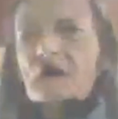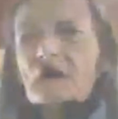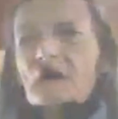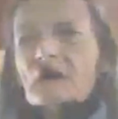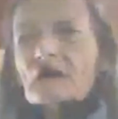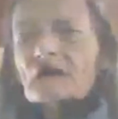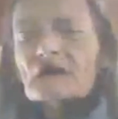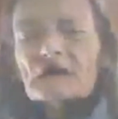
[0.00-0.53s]

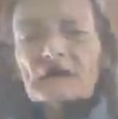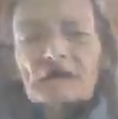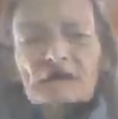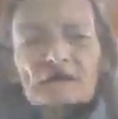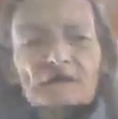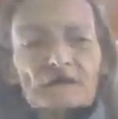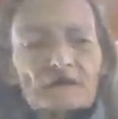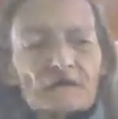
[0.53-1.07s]

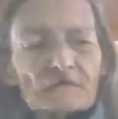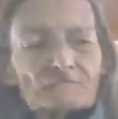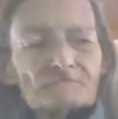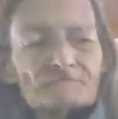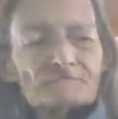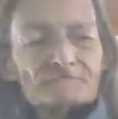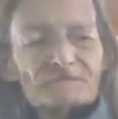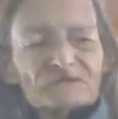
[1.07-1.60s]
a
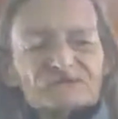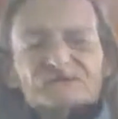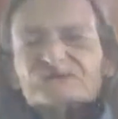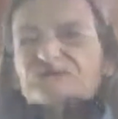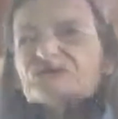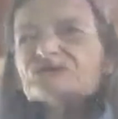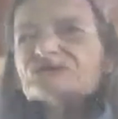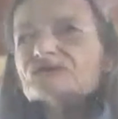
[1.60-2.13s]

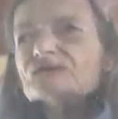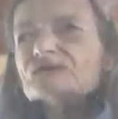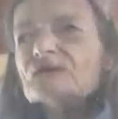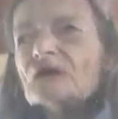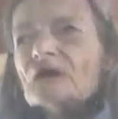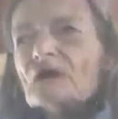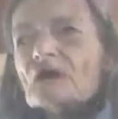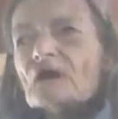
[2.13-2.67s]
seal
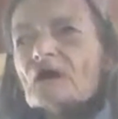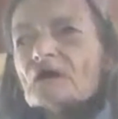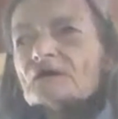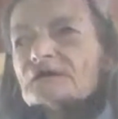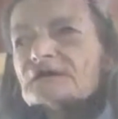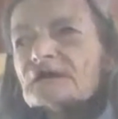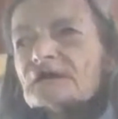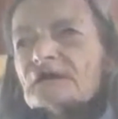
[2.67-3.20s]
on a
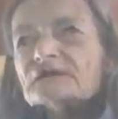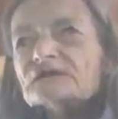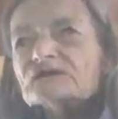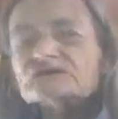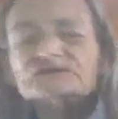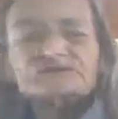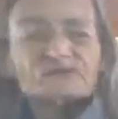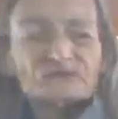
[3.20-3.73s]

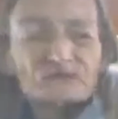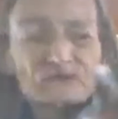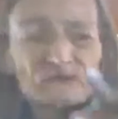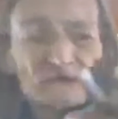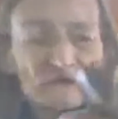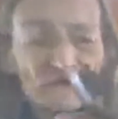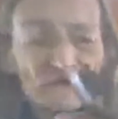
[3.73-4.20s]
canning jar.